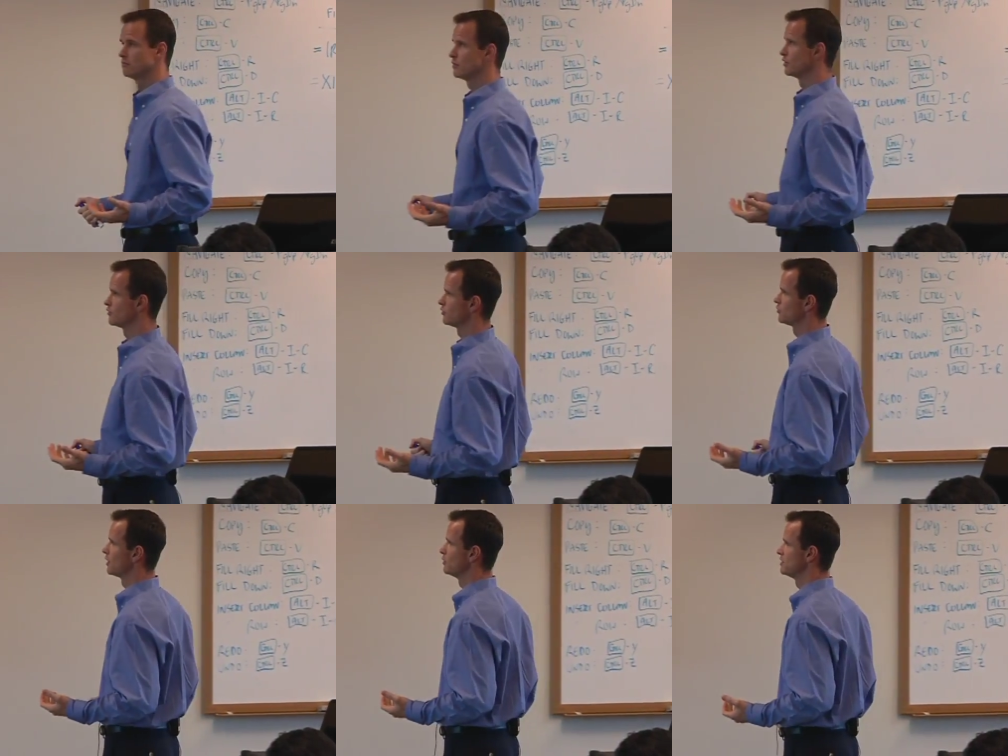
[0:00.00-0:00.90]
Their interest
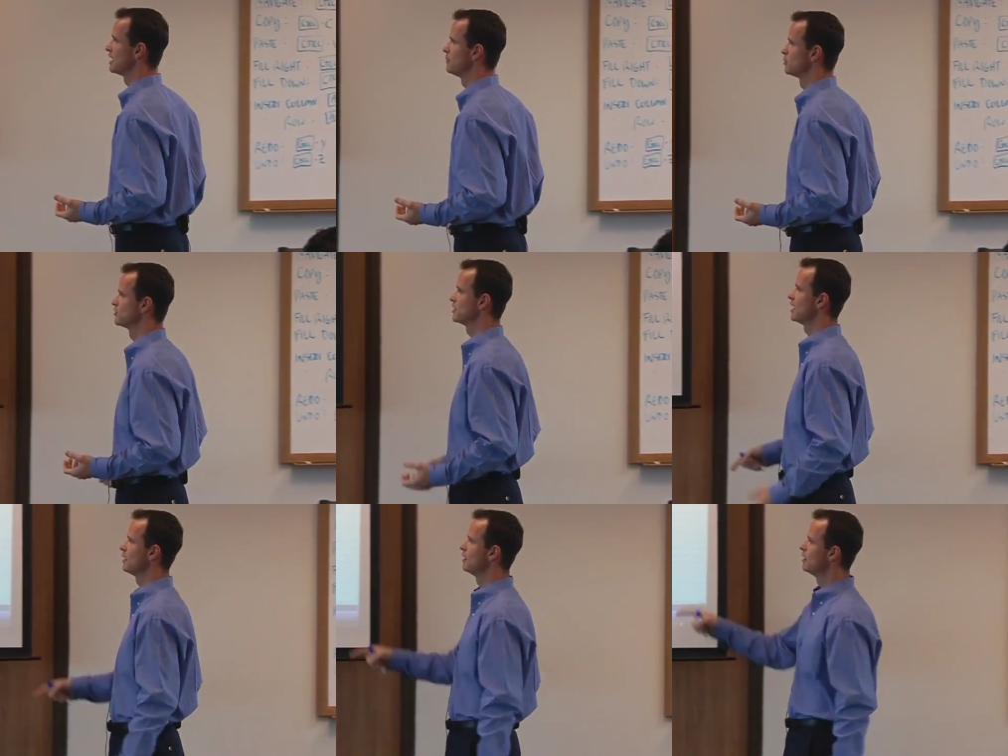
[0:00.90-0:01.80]
rate was
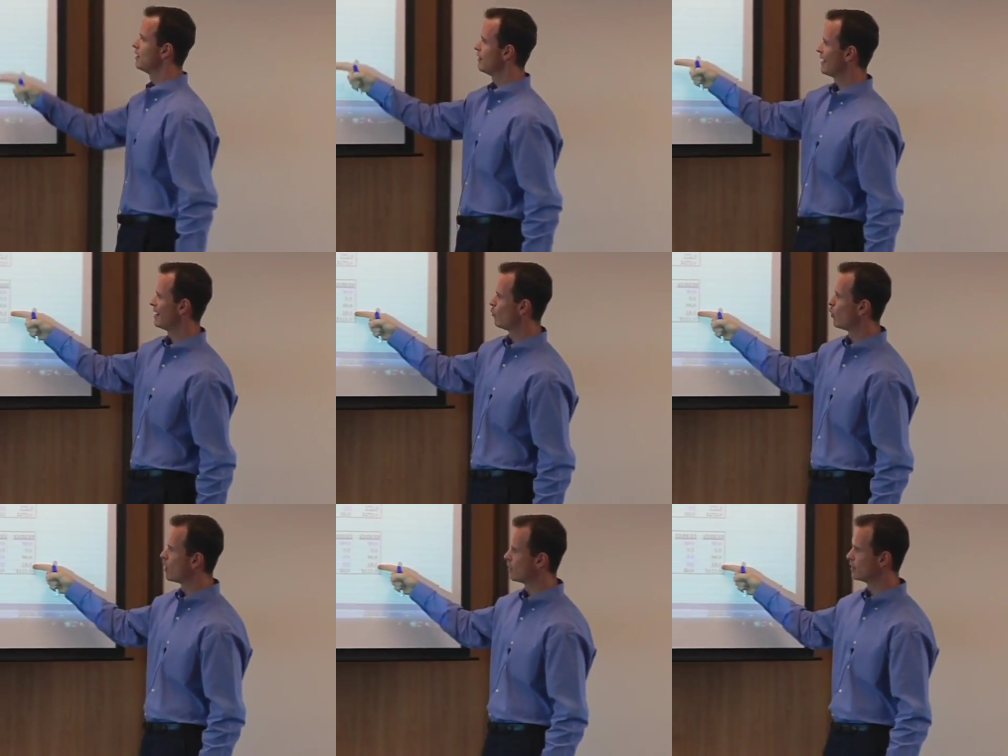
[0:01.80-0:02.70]
10%. That
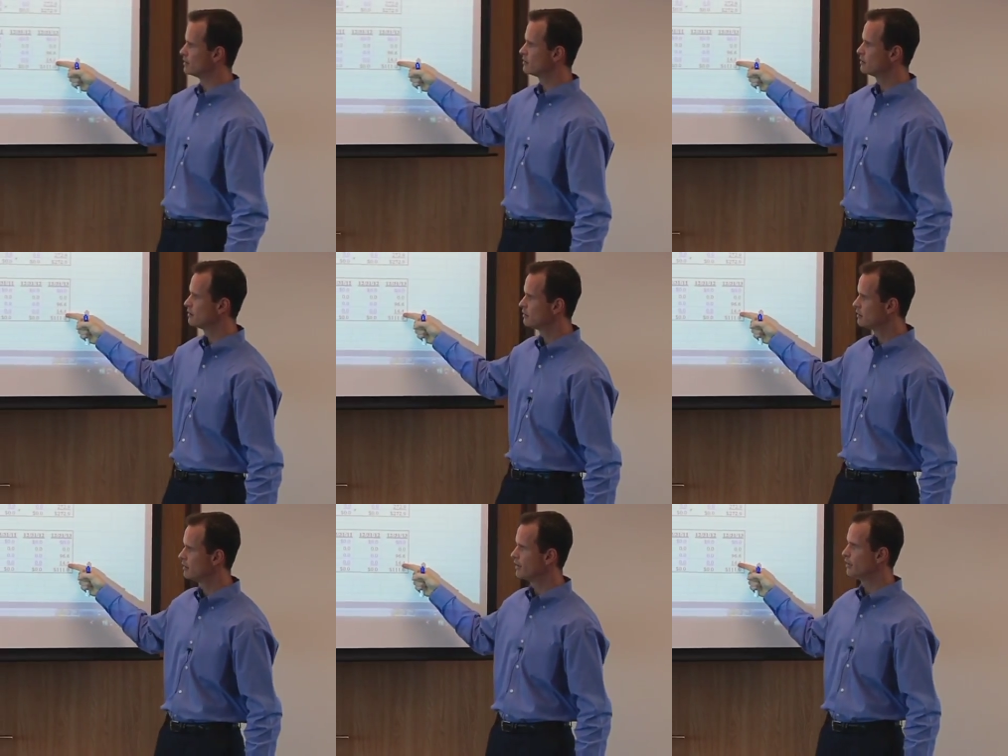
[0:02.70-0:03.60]
warrant
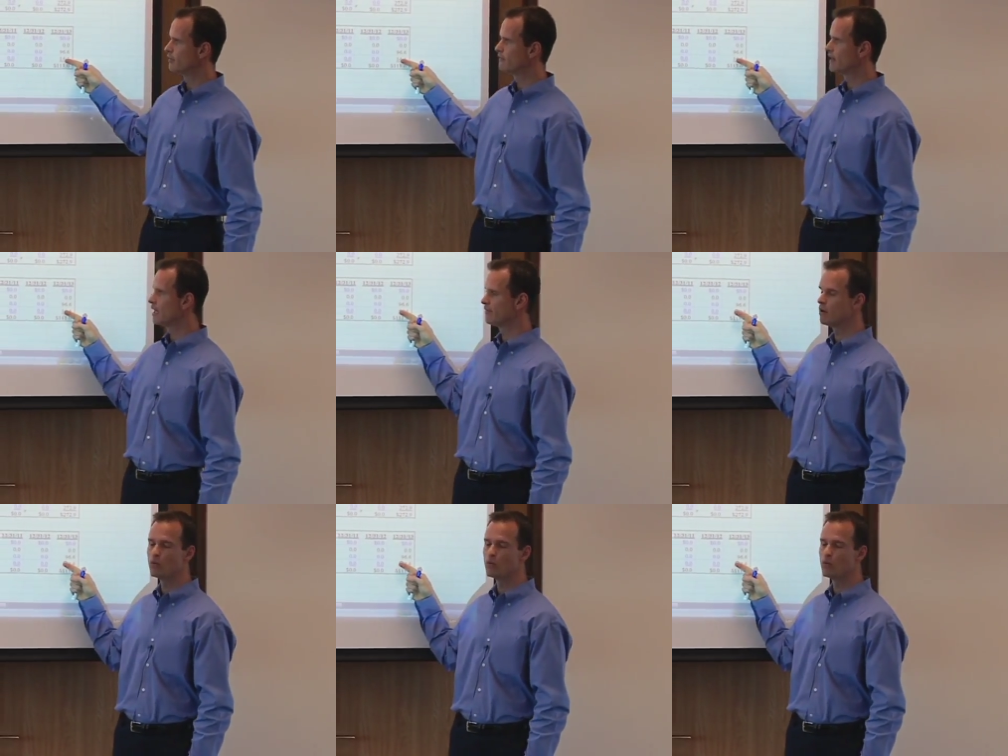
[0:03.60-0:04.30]
in year five, that